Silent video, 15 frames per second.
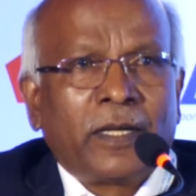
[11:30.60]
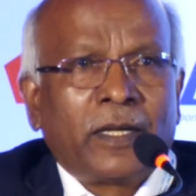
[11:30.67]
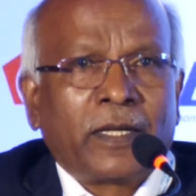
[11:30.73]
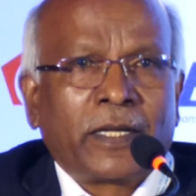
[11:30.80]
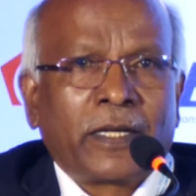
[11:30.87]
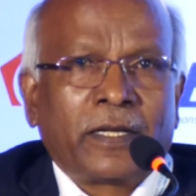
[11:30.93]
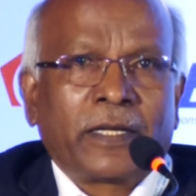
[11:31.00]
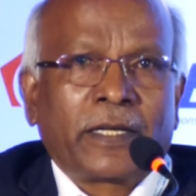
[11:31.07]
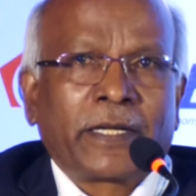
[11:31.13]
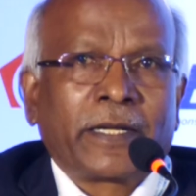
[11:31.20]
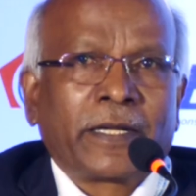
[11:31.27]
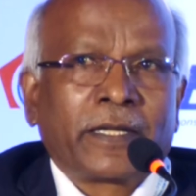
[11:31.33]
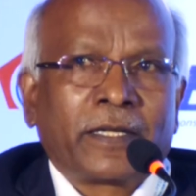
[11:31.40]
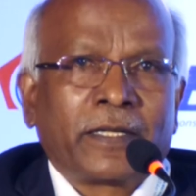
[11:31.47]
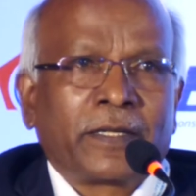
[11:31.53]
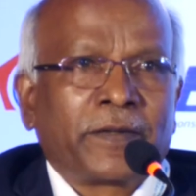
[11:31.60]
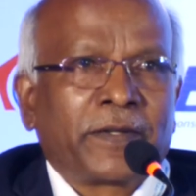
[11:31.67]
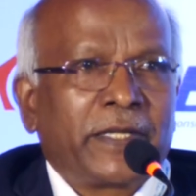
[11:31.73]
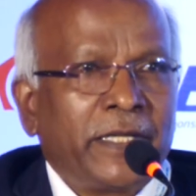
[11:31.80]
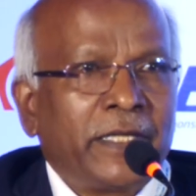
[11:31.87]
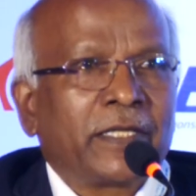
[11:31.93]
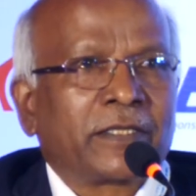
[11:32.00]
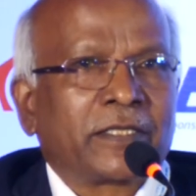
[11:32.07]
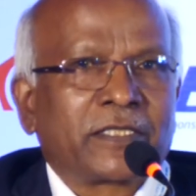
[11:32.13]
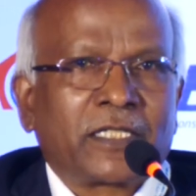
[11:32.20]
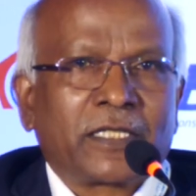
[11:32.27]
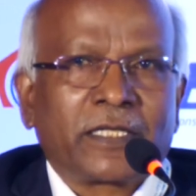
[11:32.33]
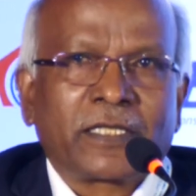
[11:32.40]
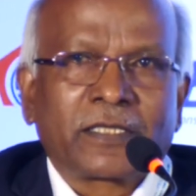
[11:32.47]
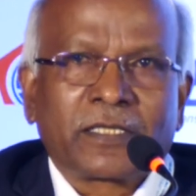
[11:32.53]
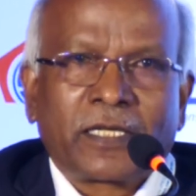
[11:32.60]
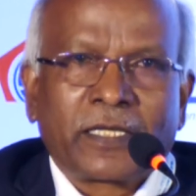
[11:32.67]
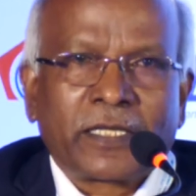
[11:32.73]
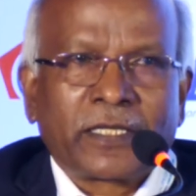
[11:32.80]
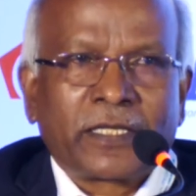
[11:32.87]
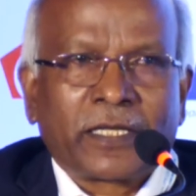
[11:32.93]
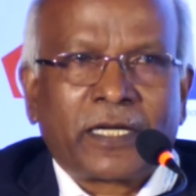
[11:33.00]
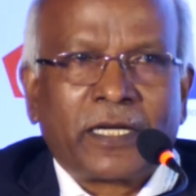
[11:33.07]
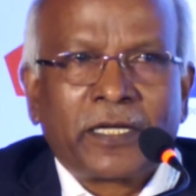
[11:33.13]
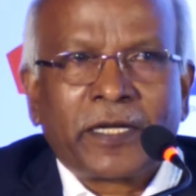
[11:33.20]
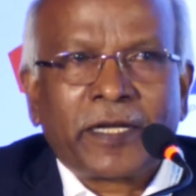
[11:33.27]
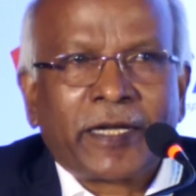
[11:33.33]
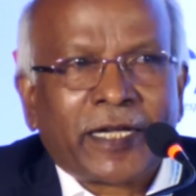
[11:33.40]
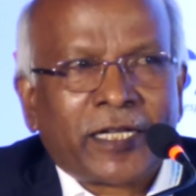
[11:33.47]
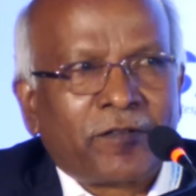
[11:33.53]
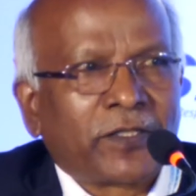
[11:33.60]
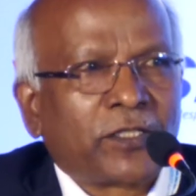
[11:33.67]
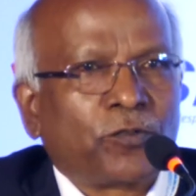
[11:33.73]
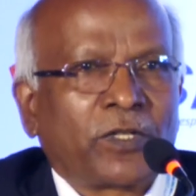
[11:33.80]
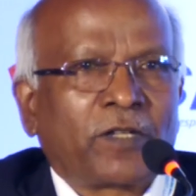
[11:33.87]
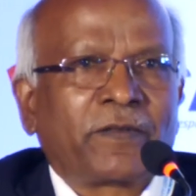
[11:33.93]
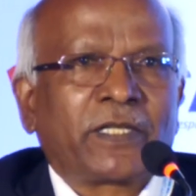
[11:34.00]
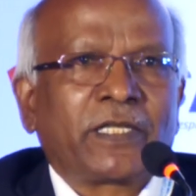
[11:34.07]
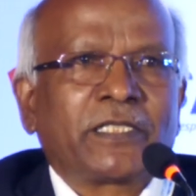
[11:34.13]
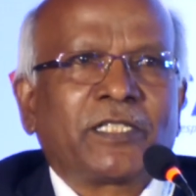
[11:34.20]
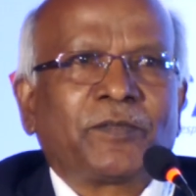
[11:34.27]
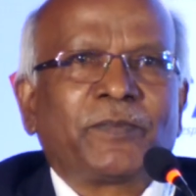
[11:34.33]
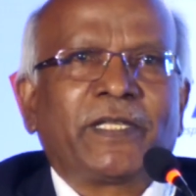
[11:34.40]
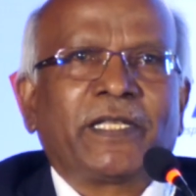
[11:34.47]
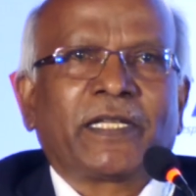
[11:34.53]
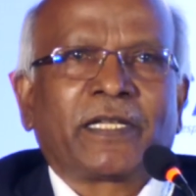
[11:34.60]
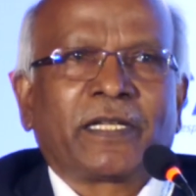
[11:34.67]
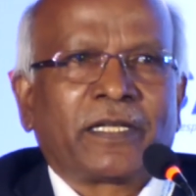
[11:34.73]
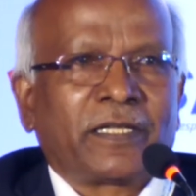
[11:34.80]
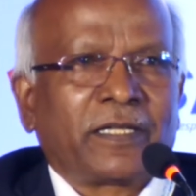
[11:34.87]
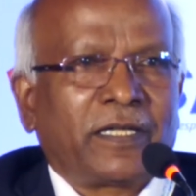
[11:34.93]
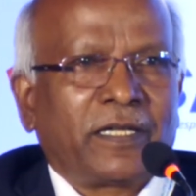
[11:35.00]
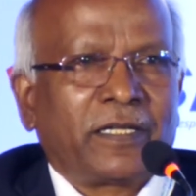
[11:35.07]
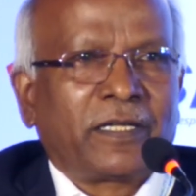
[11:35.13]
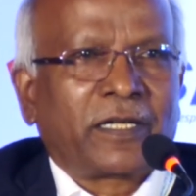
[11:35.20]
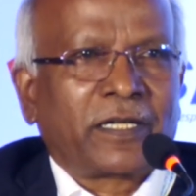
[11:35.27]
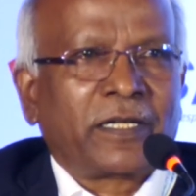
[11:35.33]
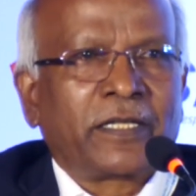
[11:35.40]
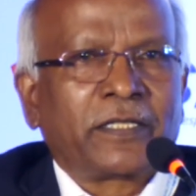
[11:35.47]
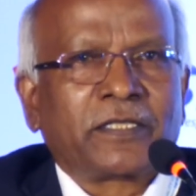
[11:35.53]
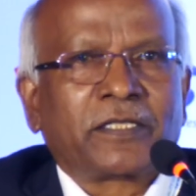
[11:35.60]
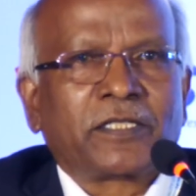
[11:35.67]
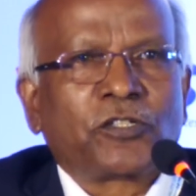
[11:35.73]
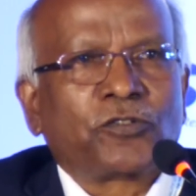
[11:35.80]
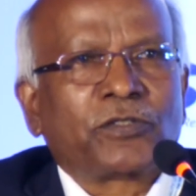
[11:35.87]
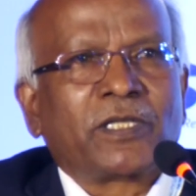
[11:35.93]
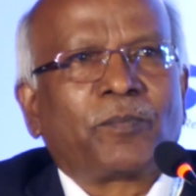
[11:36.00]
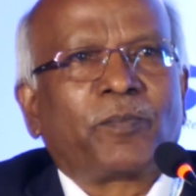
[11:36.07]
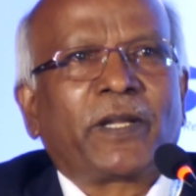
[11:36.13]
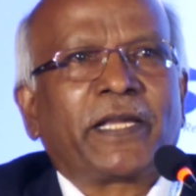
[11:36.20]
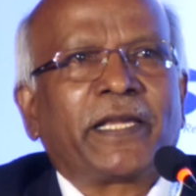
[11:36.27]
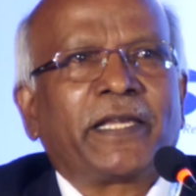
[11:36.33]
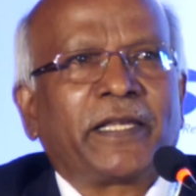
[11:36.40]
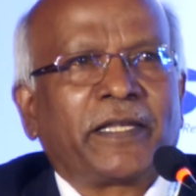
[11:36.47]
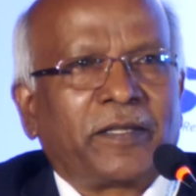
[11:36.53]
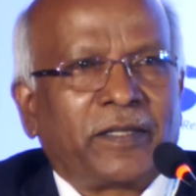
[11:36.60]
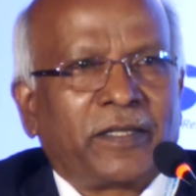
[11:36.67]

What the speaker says: And he has got a contract with one of the Egyptian organization to supply